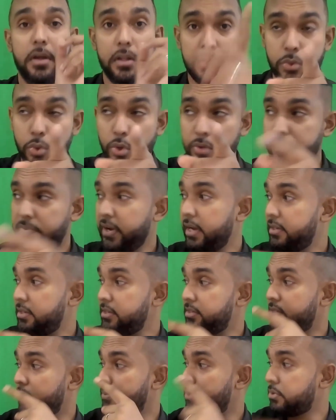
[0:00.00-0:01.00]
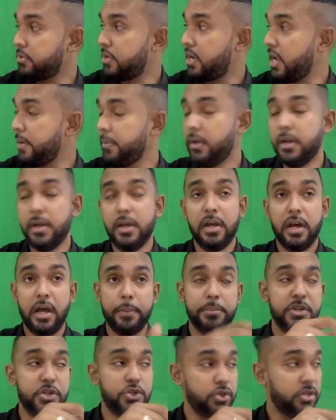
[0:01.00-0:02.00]
Don't forget to subscribe
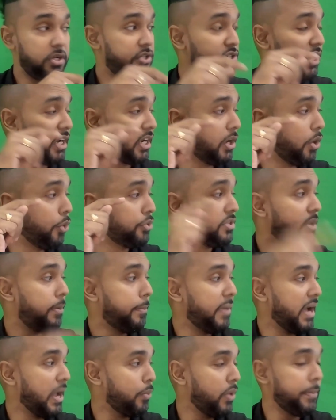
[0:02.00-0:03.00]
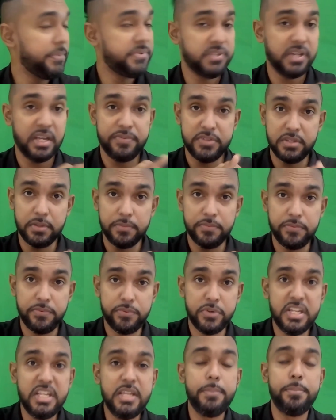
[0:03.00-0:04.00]
and be sure to check out my website for some
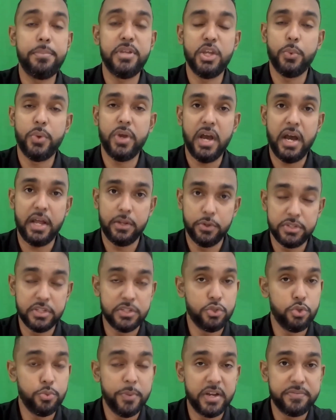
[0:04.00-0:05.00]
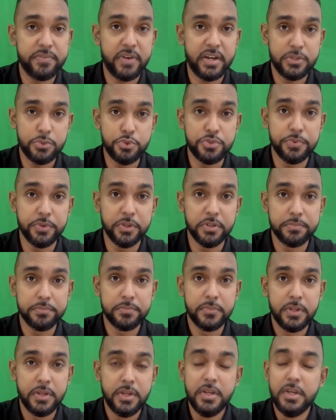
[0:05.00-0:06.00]
free POA handles that you might find useful.
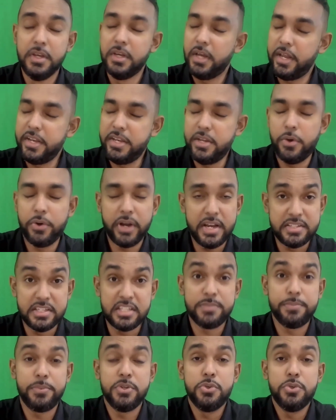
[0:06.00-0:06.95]
Anyhow guys, as per